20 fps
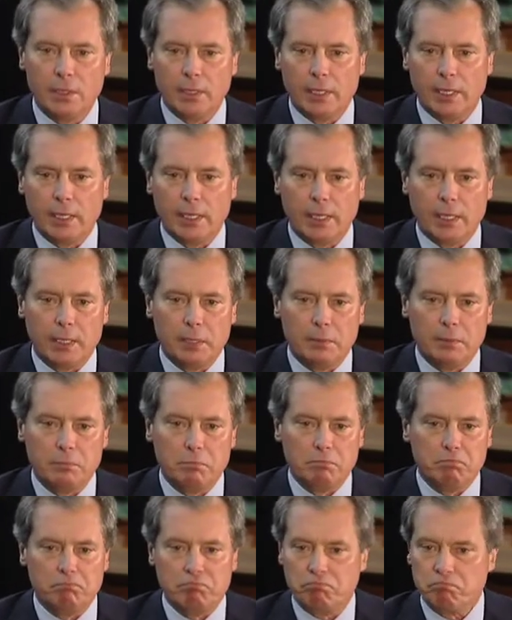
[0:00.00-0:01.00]

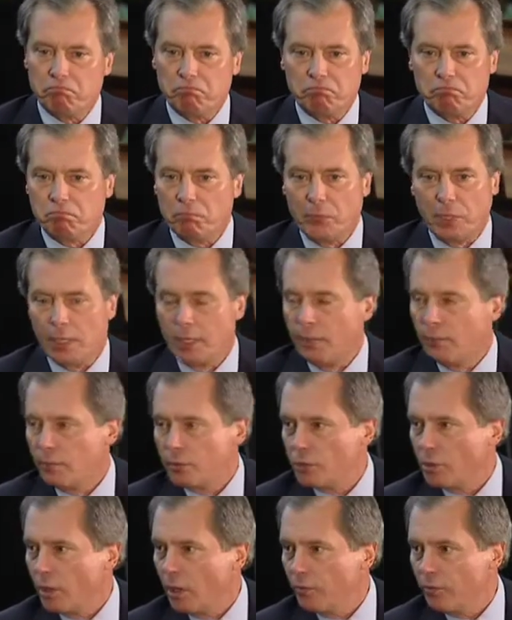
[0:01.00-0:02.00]
The
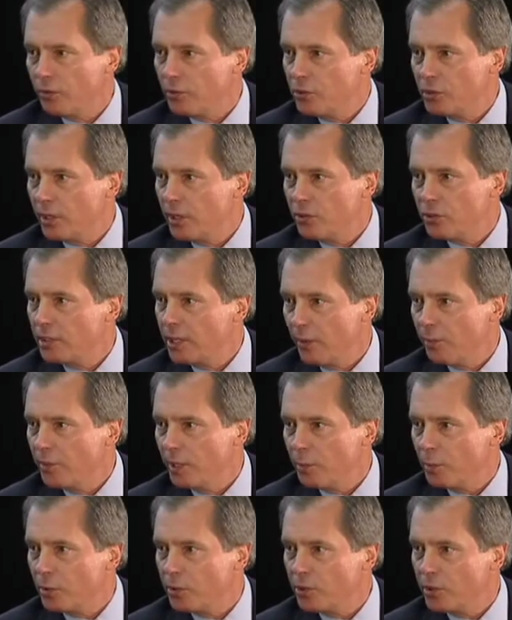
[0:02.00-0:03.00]
governor's office says
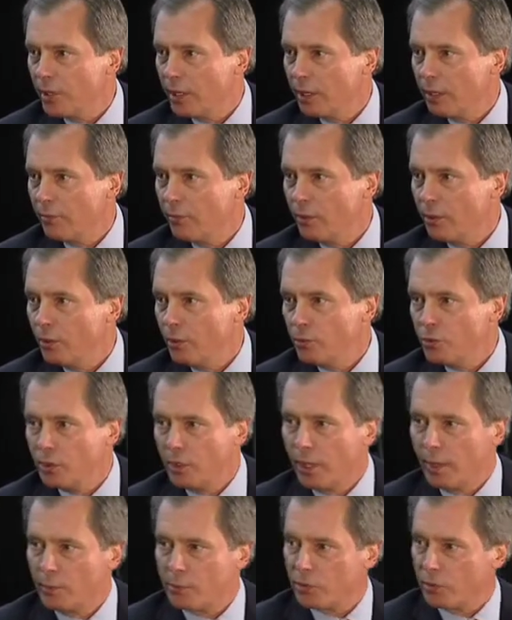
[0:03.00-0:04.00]
70% of the new
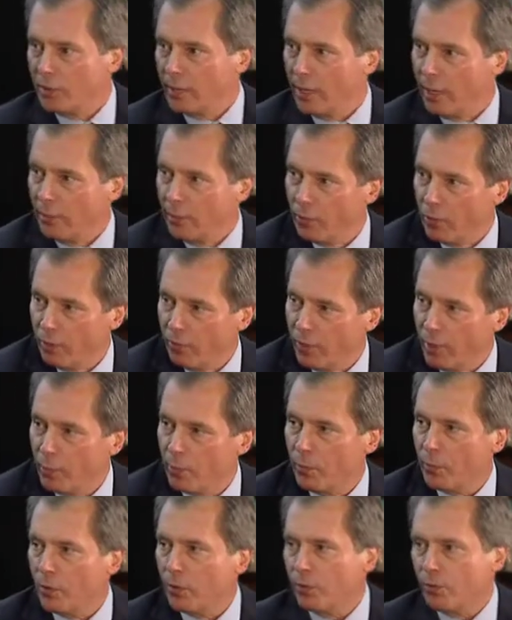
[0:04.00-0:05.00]
jobs created in
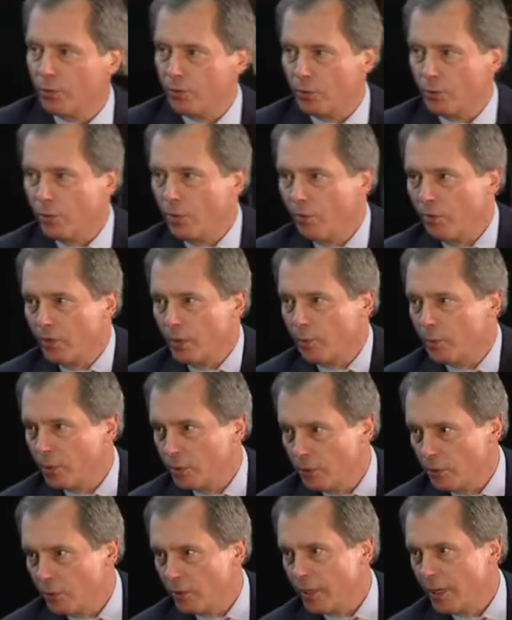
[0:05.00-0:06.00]
November through November
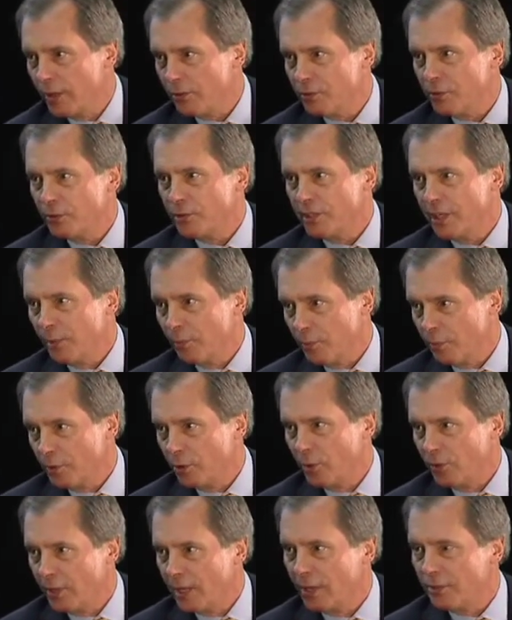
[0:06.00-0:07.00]
2007,
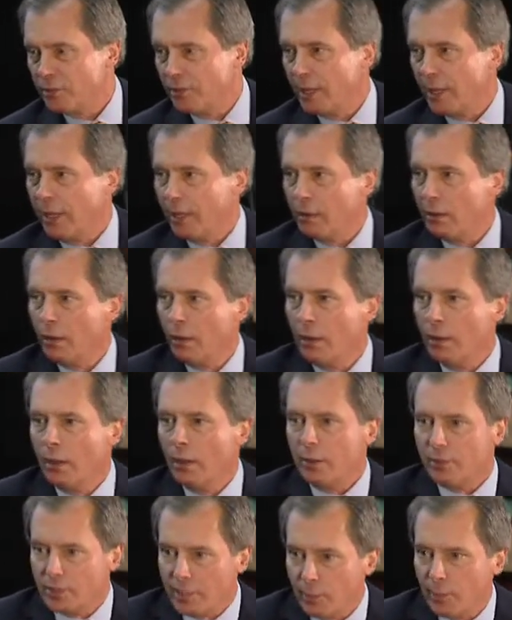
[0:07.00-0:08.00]
2008,
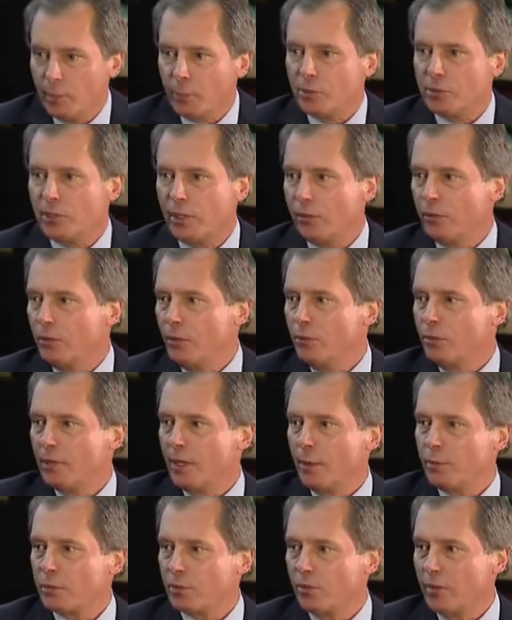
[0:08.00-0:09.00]
70% of the new
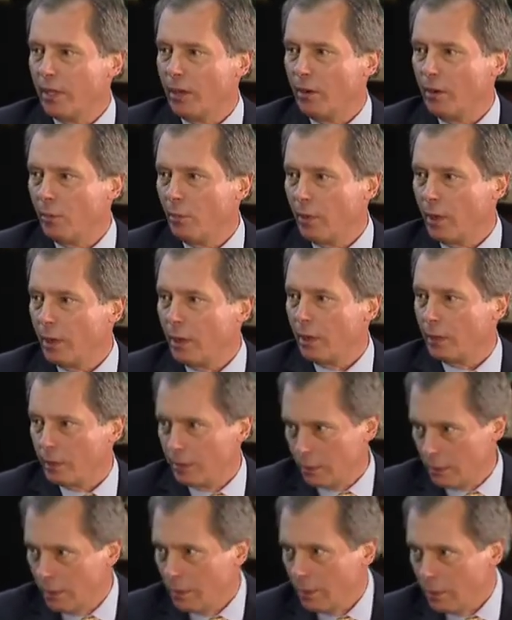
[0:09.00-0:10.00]
jobs created in
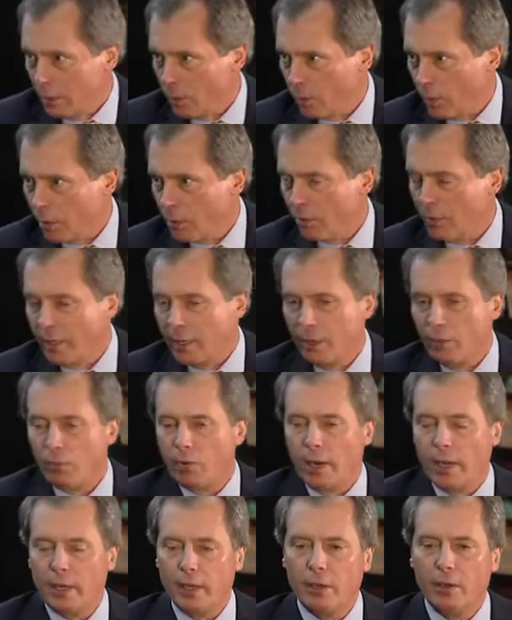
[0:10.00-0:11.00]
America were created
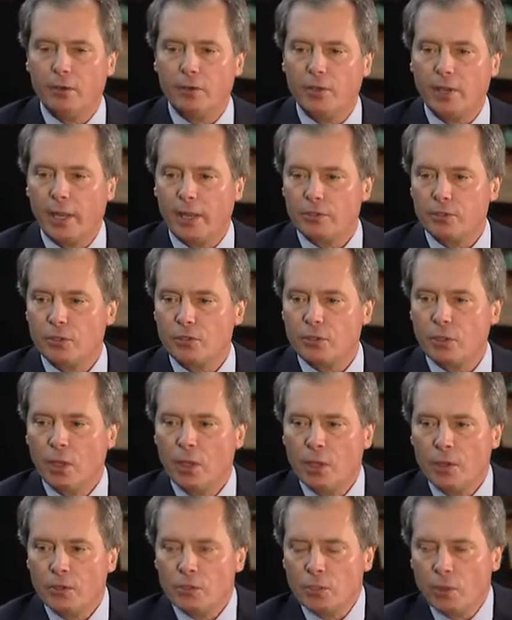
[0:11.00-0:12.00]
right here in Texas.
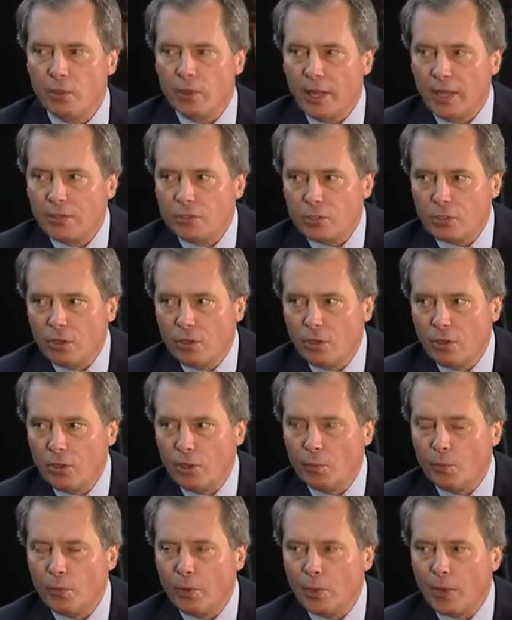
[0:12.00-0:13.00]
So that's
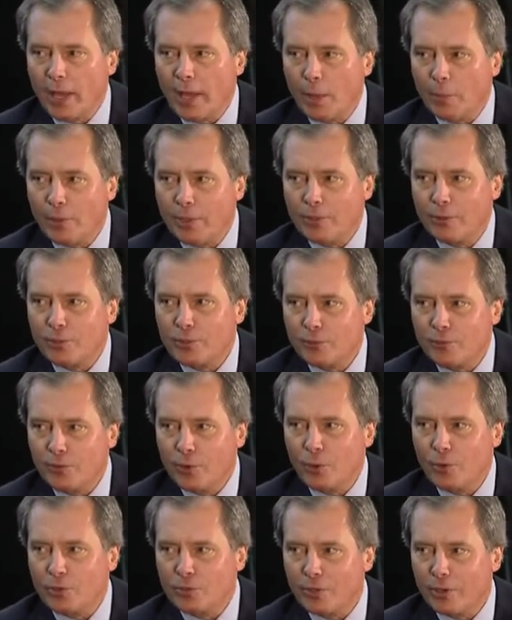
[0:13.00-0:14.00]
good, but how about those
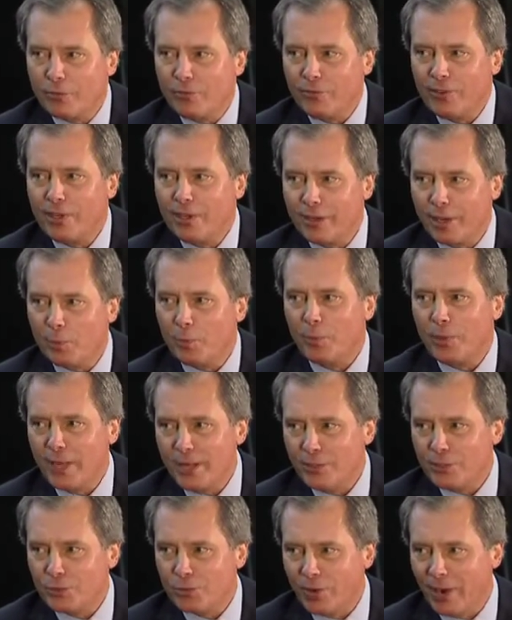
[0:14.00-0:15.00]
folks that are feeling a
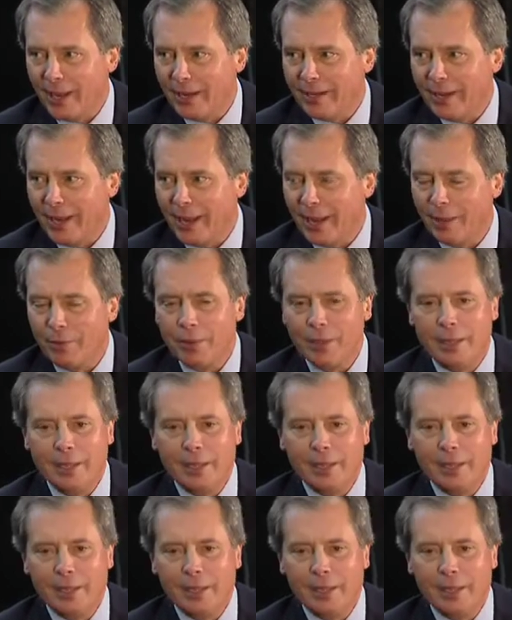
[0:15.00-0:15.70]
pinch right now?